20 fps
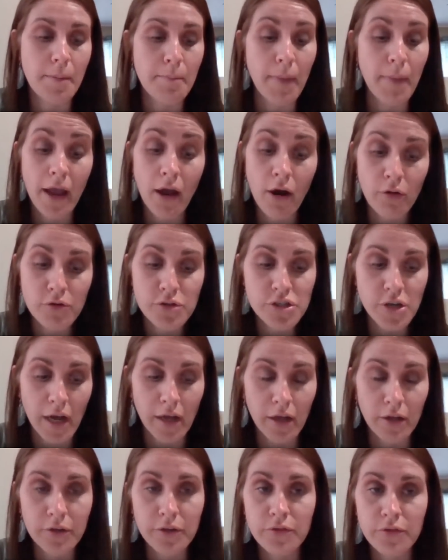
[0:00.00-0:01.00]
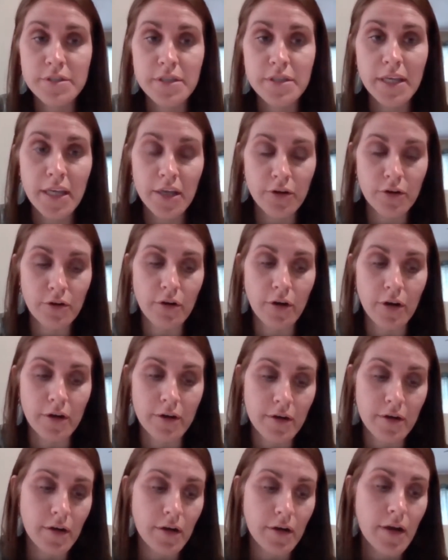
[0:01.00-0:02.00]
my own child who is a
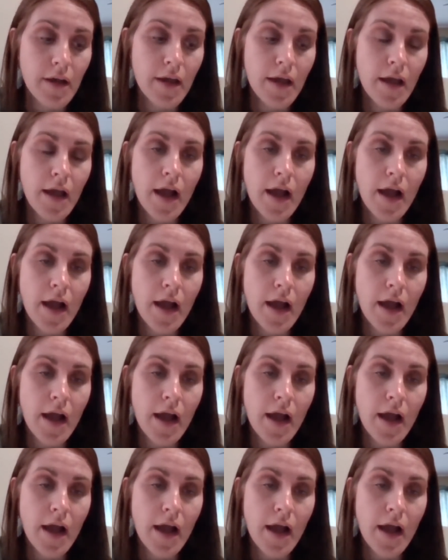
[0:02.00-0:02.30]
kindergartner,